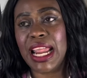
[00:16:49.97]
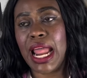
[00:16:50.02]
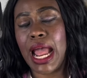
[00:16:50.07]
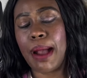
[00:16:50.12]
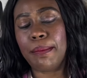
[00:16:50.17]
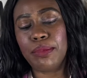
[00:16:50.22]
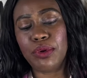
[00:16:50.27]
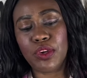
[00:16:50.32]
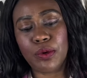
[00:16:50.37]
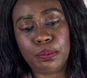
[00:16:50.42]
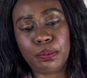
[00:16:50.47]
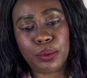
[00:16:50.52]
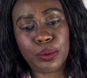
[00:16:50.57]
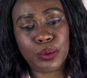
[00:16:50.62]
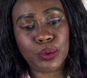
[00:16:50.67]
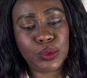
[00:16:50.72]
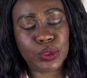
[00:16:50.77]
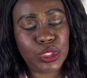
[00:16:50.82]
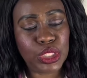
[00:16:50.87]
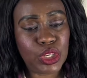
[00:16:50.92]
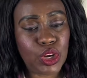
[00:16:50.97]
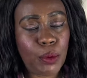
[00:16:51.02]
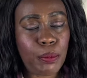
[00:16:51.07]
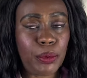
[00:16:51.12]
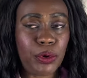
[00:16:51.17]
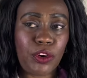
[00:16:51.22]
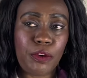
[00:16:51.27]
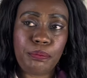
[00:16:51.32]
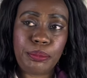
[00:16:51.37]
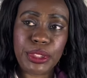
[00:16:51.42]
I'm put a
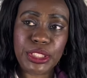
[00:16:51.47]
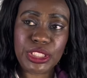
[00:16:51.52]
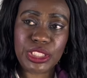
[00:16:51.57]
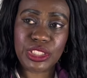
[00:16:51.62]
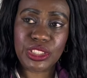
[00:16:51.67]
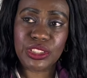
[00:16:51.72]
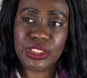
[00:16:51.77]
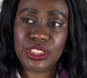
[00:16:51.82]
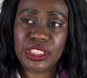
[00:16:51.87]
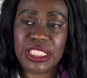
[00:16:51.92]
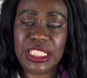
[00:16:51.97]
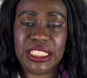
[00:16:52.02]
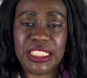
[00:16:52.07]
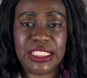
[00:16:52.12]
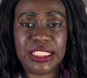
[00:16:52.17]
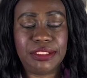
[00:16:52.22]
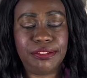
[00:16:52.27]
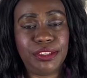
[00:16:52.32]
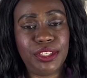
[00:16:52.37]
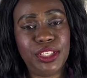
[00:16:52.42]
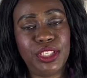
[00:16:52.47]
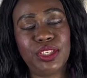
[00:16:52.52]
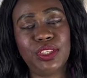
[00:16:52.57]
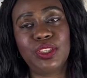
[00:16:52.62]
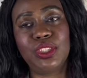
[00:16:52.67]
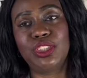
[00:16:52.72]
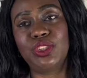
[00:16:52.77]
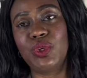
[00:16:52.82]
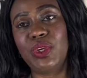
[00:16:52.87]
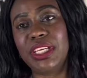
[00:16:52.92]
couple of pictures in this
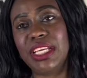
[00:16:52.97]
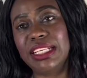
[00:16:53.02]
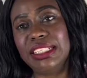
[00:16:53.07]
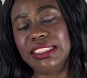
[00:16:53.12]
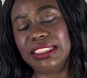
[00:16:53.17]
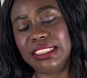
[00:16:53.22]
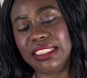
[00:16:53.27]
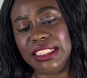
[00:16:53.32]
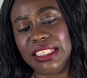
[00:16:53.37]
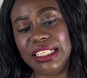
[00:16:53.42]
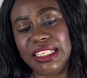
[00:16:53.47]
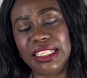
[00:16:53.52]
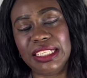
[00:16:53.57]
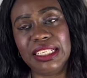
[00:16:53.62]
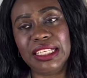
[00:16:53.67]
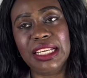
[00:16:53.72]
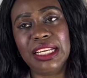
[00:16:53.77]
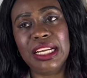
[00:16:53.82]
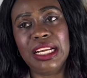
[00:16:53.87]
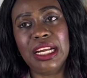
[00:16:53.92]
video so you can see,